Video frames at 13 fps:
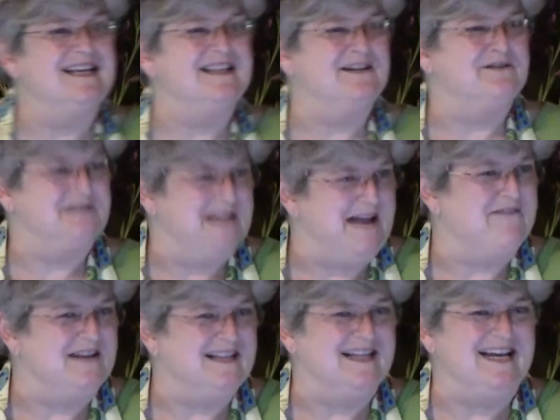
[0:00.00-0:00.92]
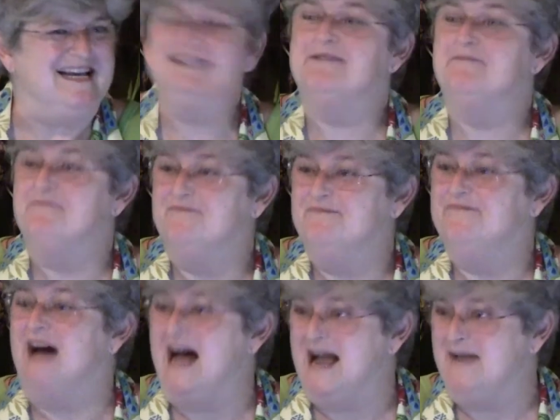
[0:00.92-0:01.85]
there's definitely some
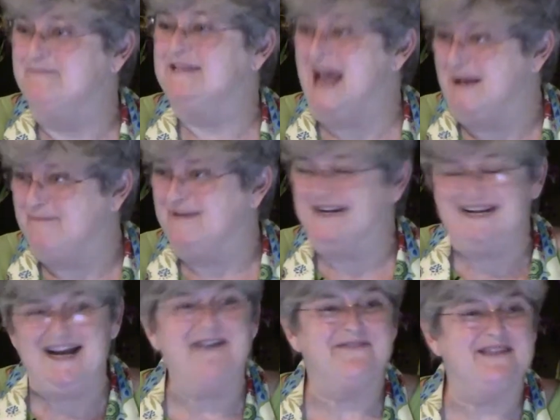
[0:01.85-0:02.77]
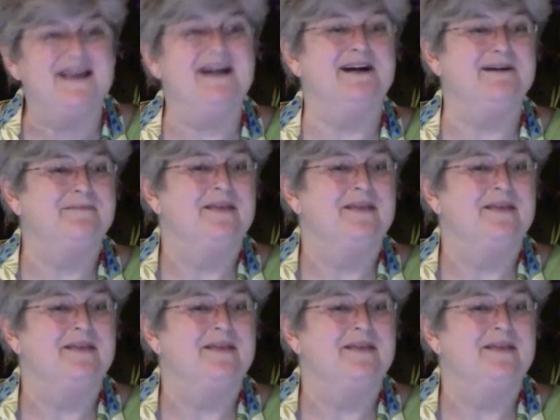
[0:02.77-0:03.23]
vibes happening out there.